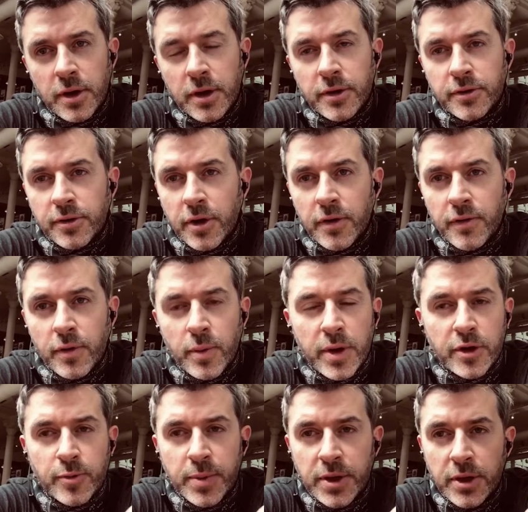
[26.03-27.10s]
on a server,
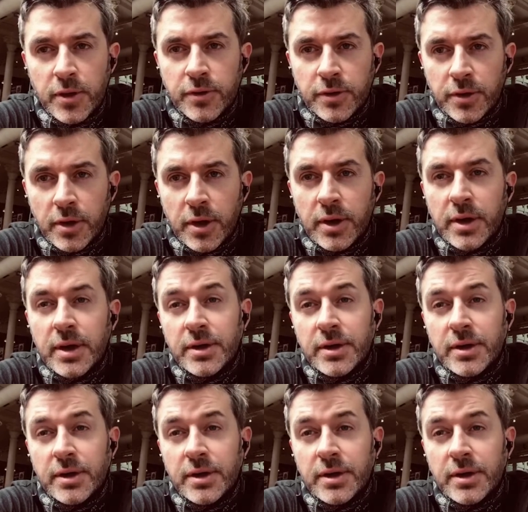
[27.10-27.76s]
whether it's been used or not,